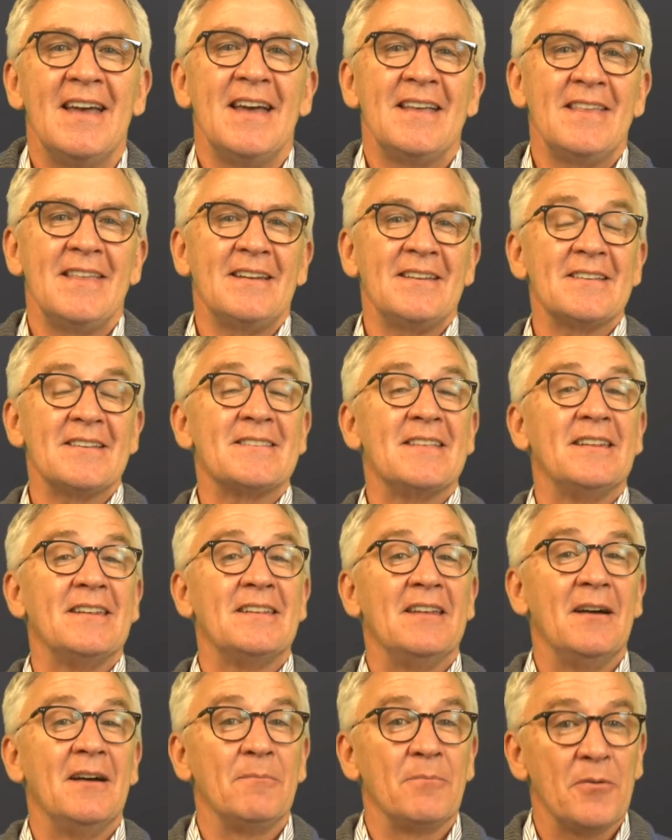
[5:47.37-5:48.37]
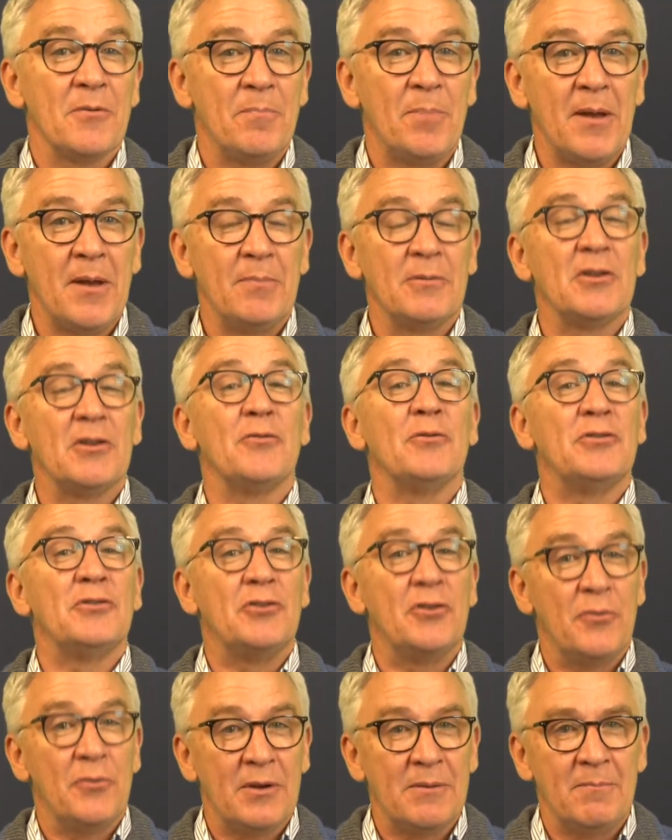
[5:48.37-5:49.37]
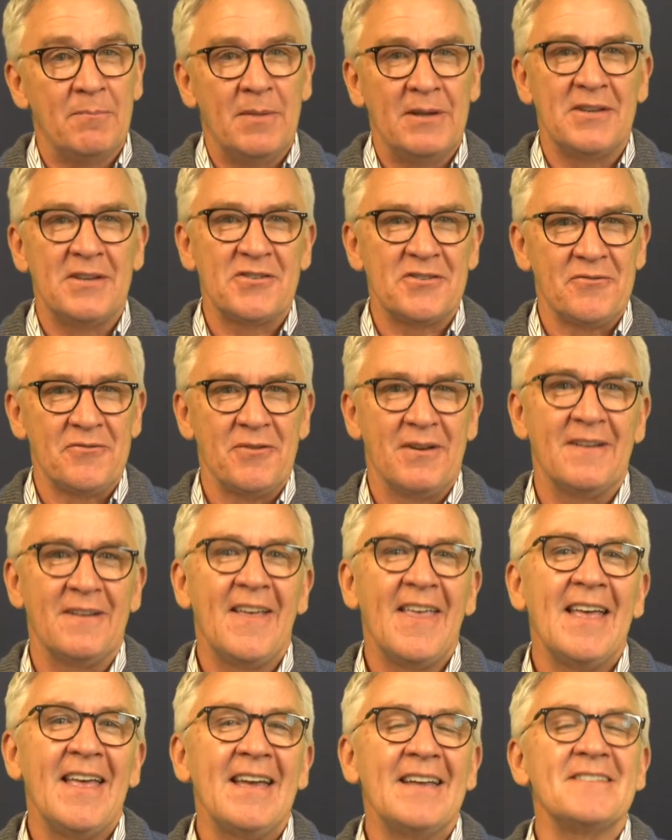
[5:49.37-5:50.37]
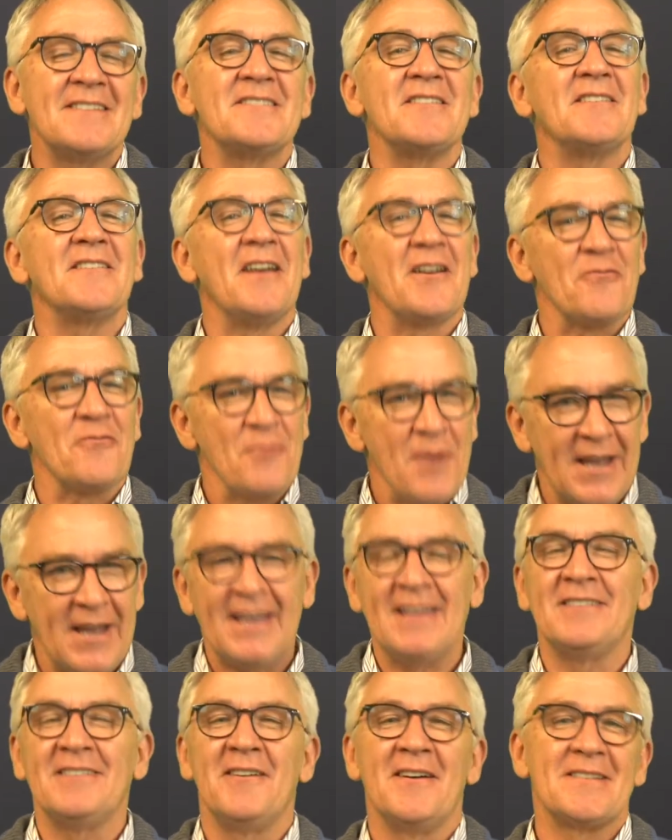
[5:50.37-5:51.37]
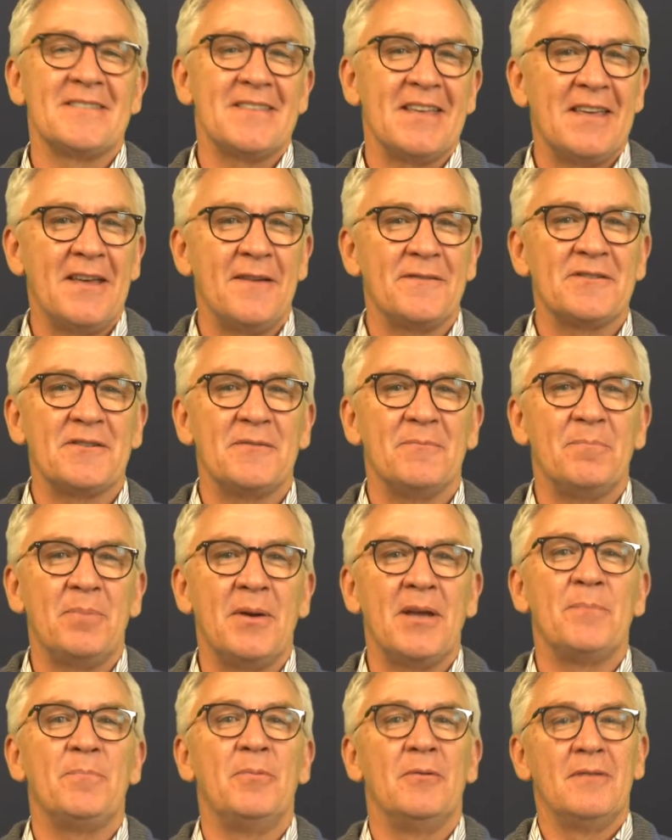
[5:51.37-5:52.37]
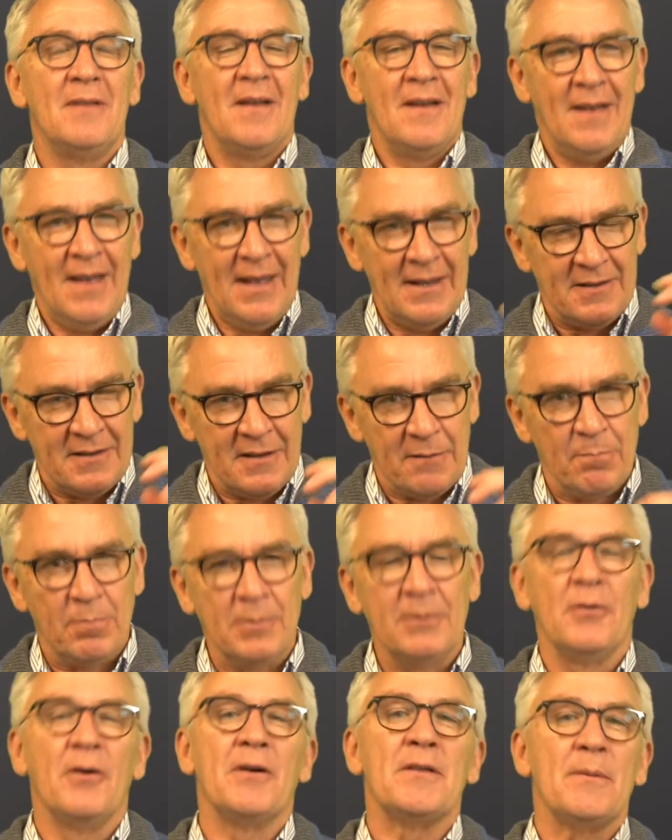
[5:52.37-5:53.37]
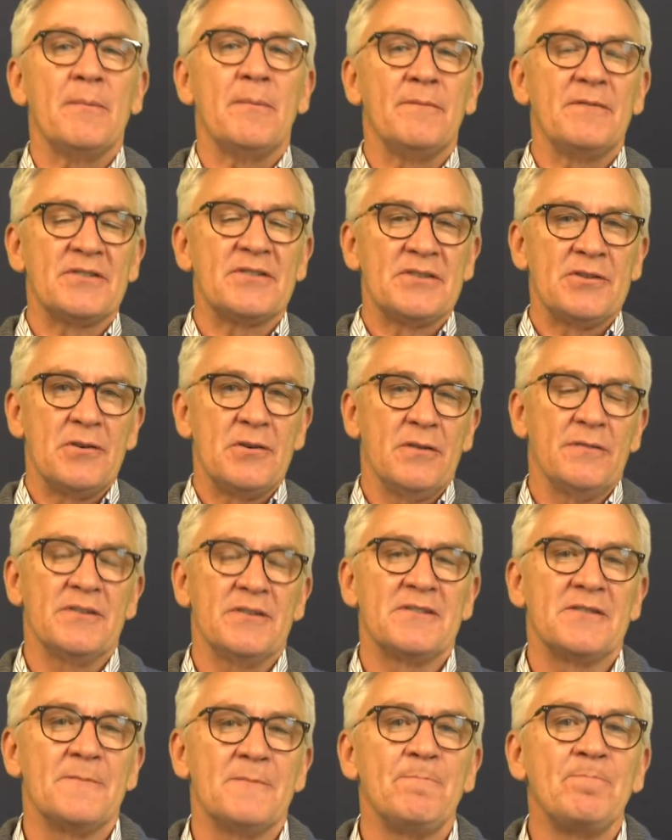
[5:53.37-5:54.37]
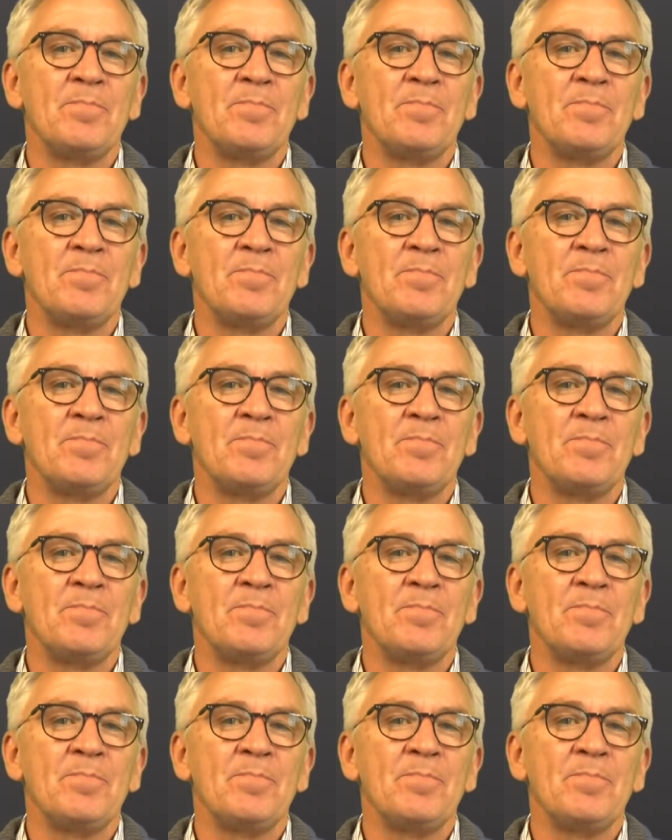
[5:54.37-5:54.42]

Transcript: That is the number of people who are doing ministry. And so they recognize the gifts in people and deploy them for service.